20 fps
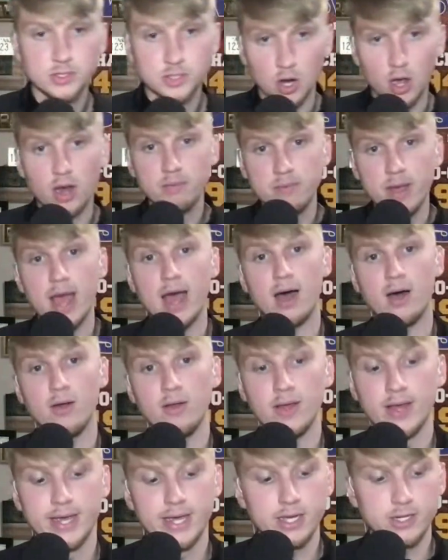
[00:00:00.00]
Sean
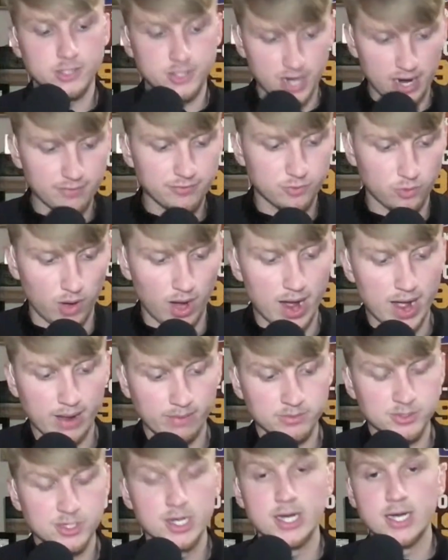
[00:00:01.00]
Bell, Jeff
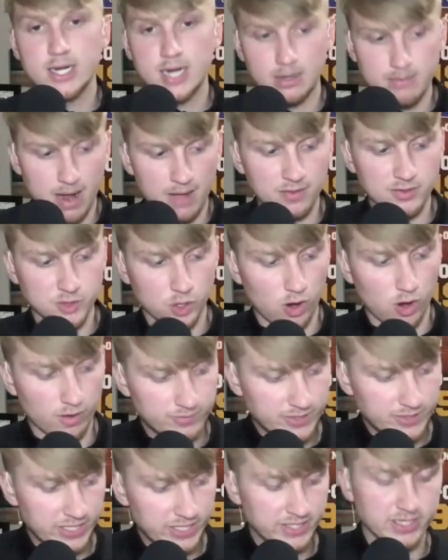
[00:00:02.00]
Grimes come out this
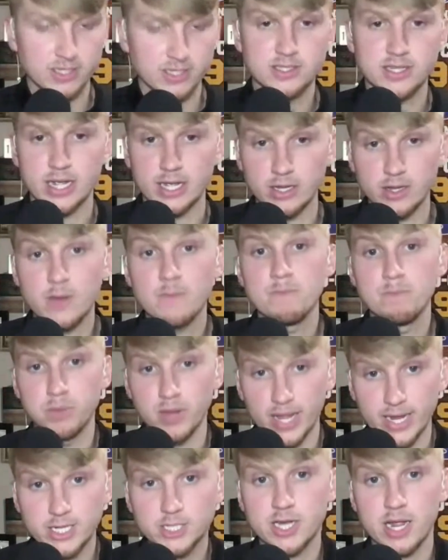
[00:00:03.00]
offseason and say,
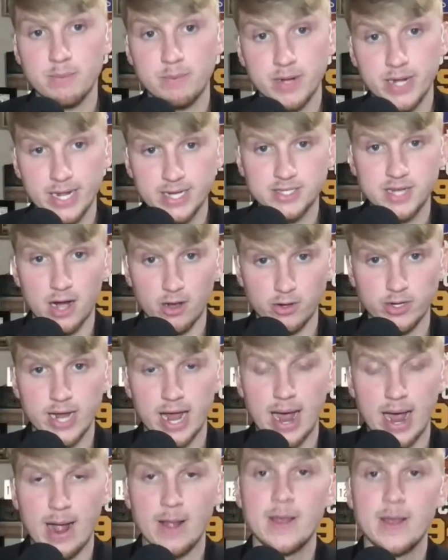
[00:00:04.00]
Blake Shapen is
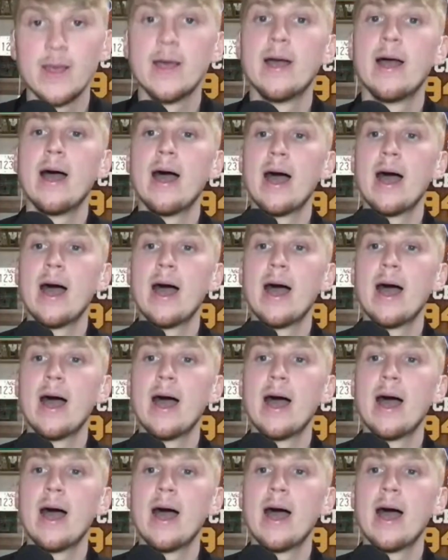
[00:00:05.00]
our guy.